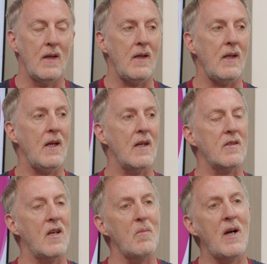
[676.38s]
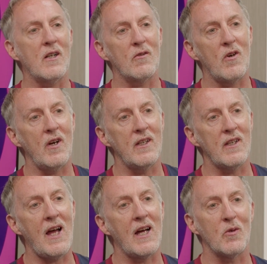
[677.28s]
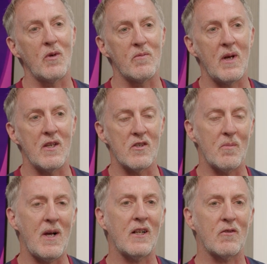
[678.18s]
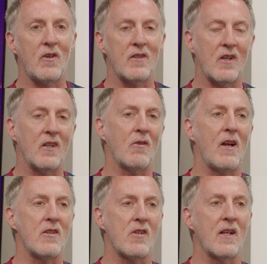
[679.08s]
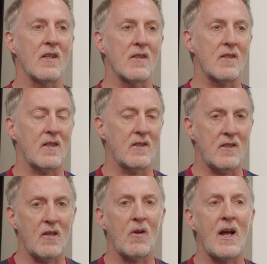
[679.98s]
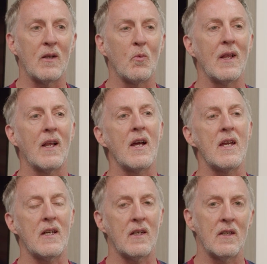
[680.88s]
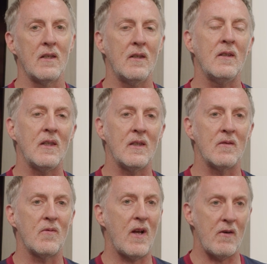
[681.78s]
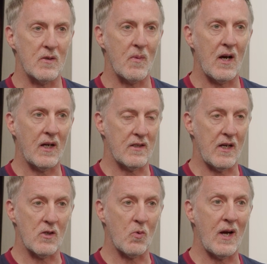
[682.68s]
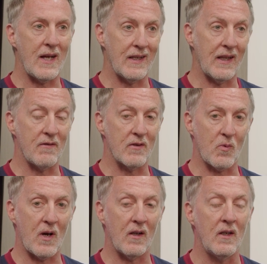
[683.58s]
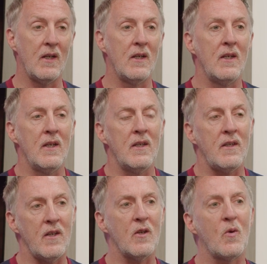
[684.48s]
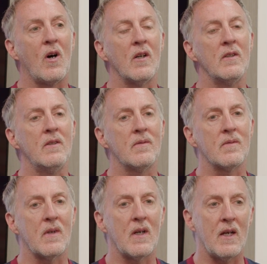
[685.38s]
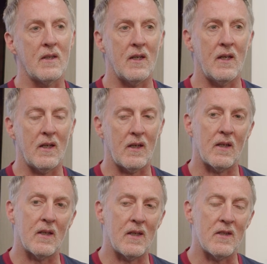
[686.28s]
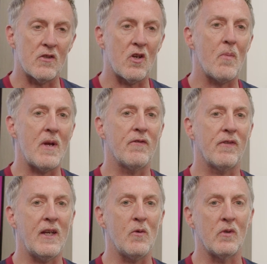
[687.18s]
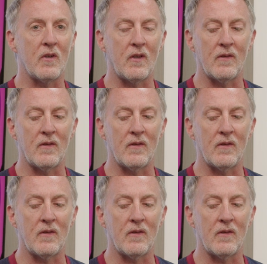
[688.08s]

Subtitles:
Yeah, so McIlroy and Hatton we've mentioned. McIlroy's got a great chance. Tyrrell Hatton we like in various markets each way in the LIV as well. The other one, I think, is Tommy Fleetwood.